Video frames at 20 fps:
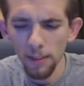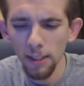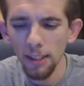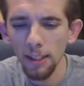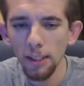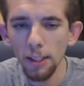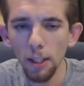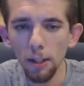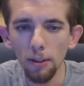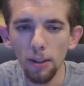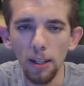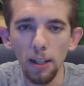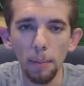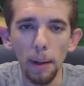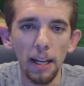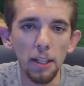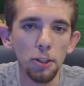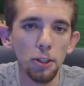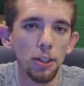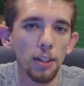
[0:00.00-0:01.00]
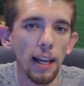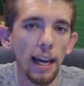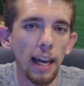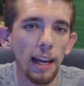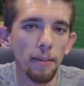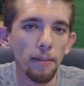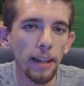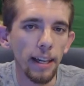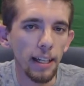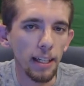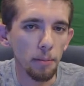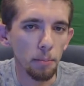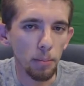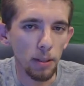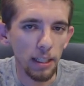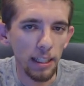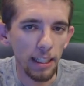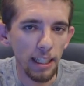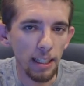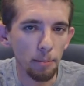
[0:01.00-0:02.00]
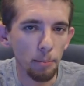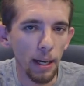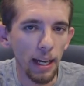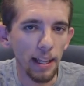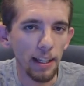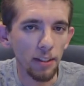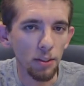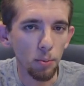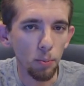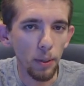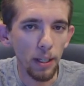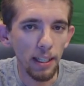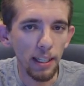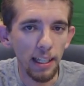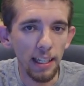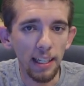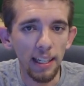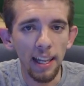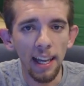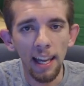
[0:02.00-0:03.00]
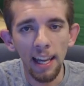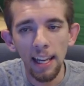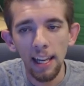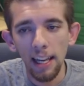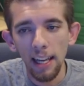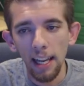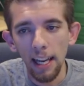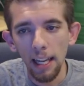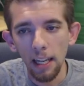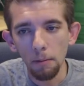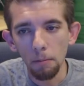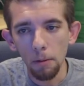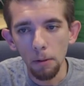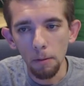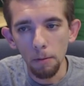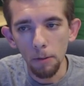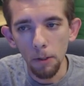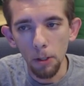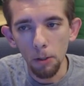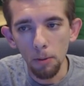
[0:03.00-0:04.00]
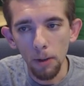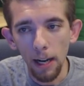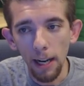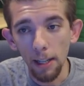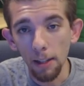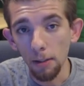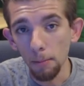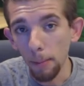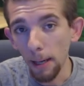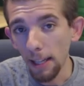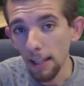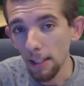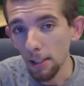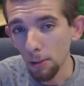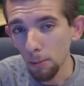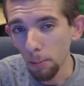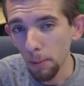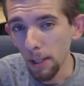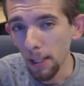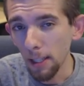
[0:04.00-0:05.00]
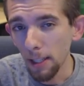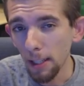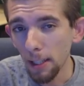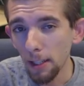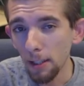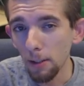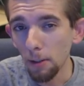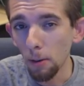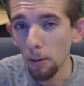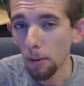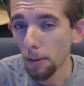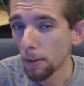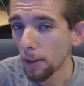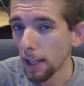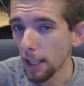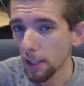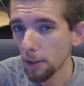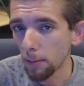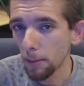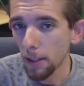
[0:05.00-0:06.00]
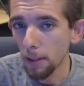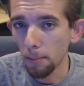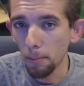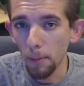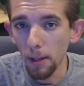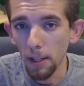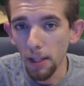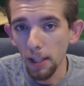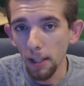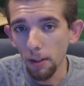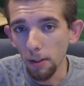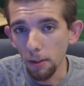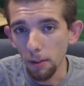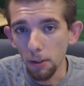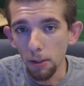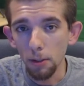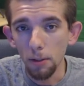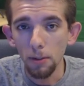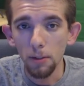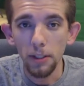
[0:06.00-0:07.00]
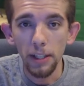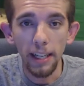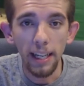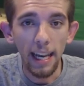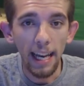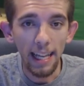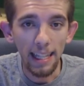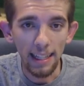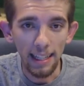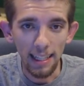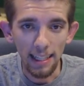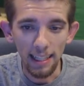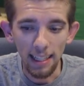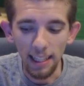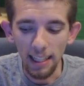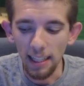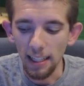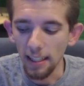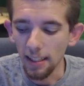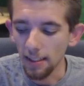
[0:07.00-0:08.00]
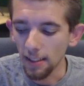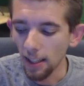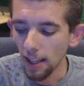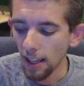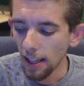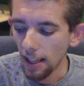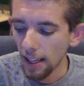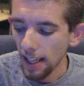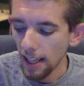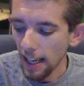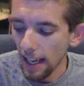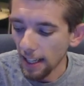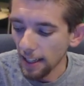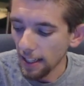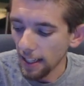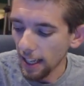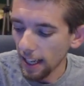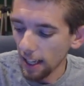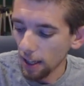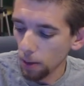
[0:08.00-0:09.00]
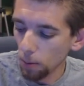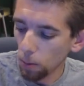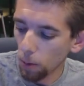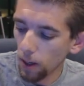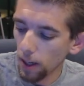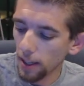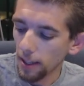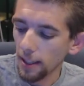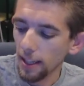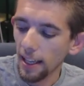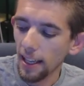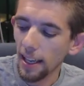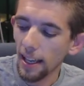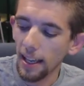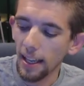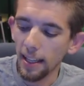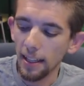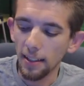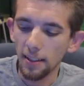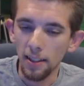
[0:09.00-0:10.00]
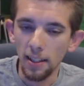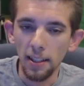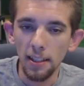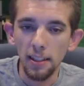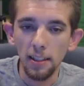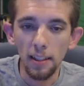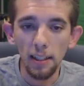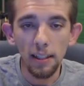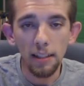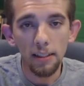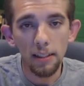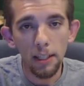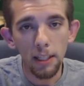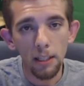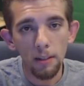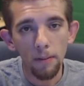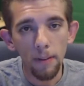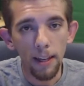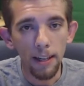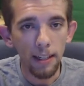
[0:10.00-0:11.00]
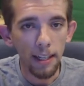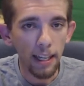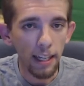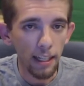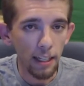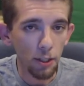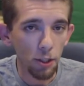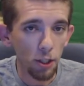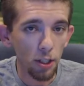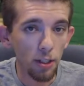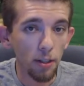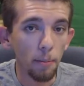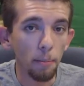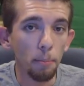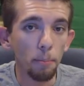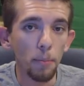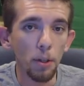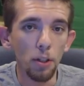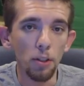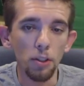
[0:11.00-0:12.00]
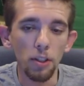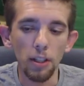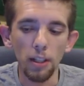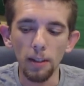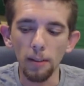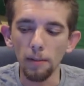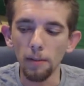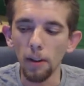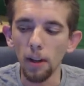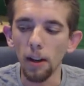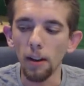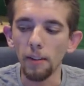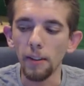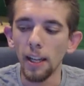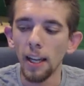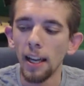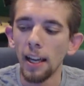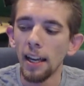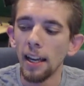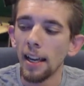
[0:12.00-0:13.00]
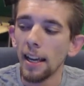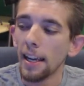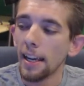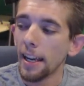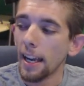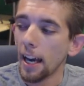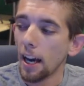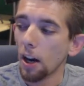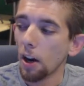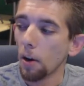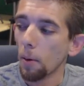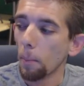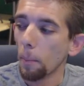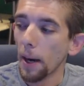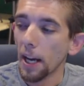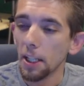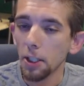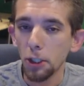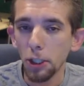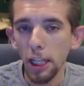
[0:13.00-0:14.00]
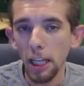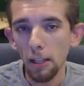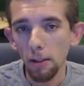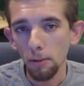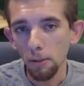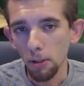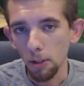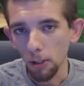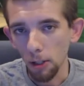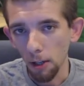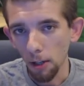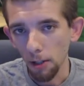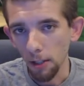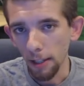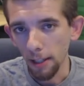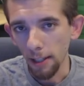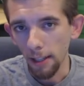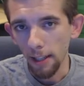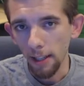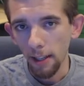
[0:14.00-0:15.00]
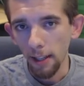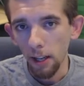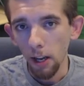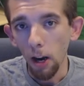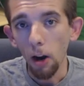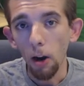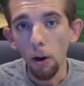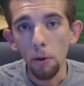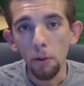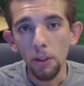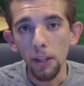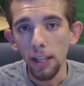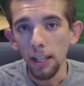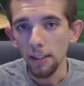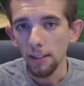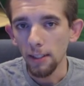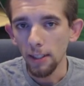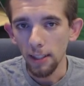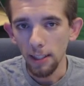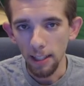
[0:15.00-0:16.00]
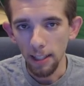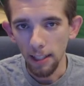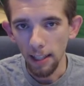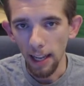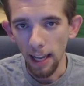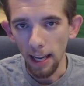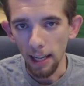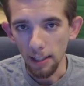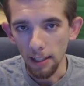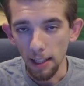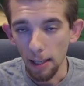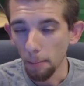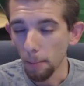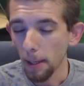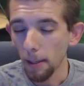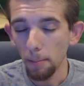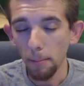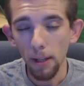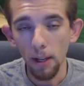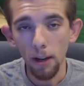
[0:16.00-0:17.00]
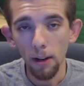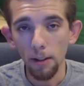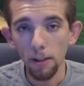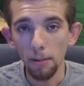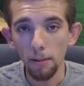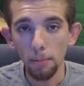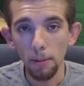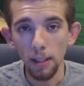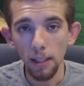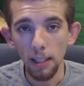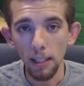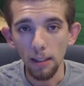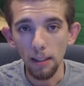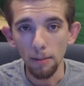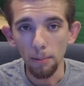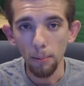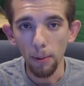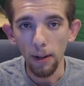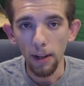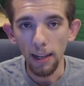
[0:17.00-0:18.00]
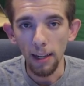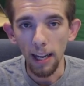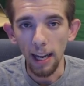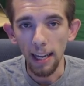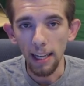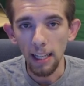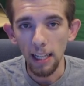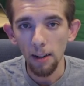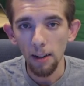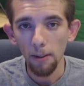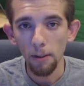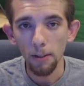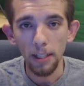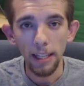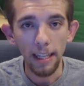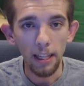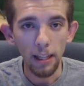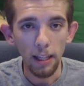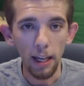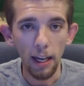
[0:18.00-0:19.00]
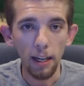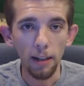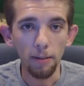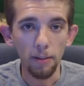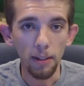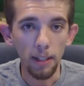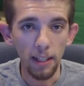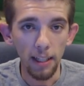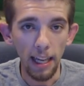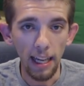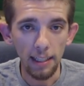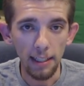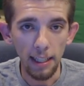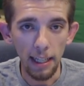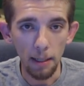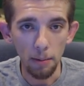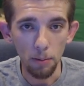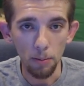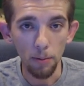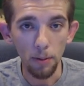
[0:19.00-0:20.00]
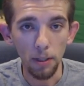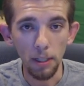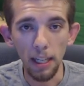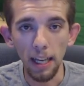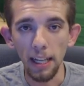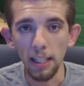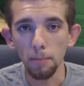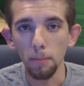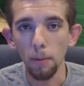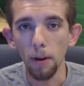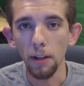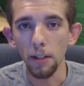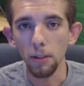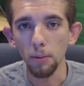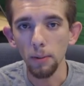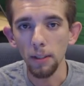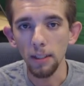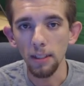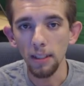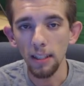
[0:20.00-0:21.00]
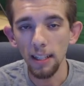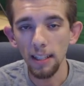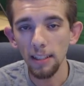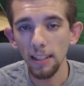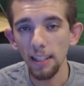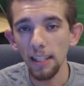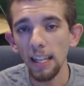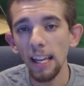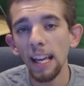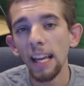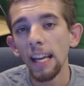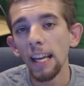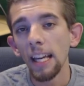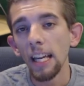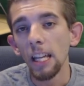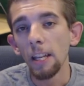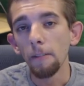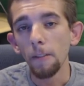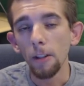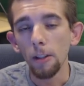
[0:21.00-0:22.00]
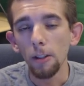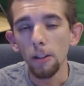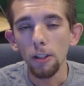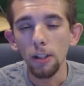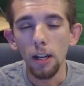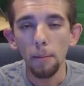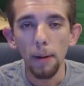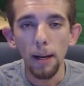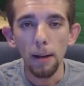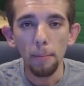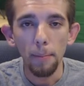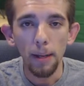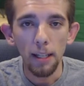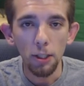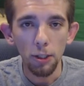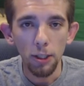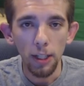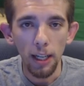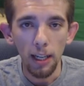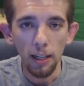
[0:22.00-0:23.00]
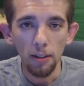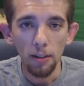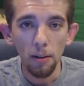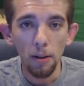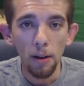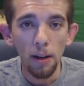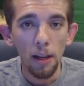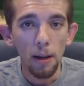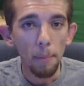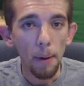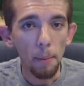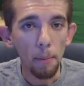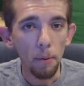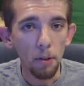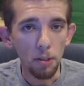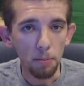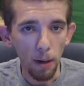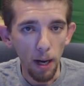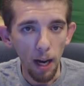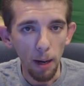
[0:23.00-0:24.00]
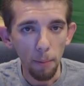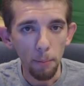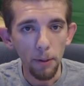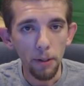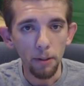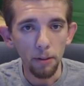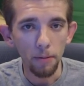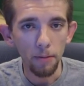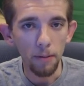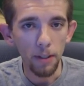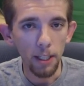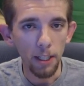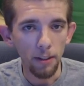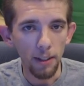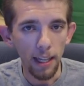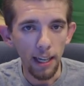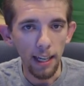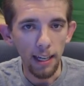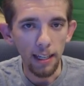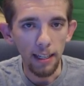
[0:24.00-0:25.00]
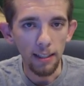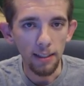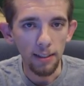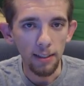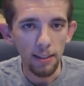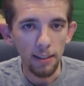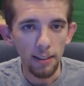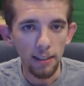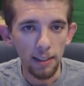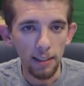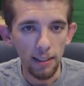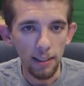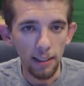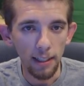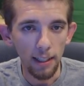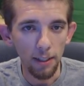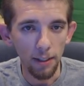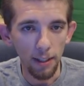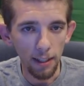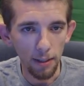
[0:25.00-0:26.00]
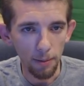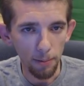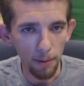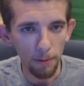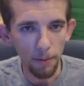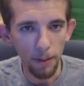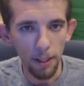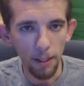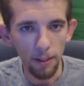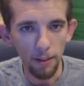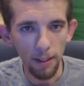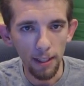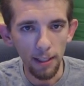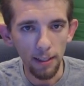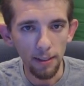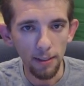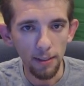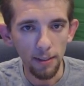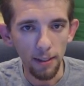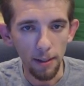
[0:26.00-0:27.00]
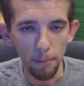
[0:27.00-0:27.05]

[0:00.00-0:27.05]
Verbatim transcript: So um, I should have that completed by this weekend and a review either by this weekend or next week, Monday or Tuesday at the latest. And the other one is Disney's Fantasia Music Evolved. Now, my channel started all things to Kinect. It may be hard to believe, but I covered a lot of Kinect games for the Xbox 360. If you look on my main channel, my most popular video that is can you guess what video it is?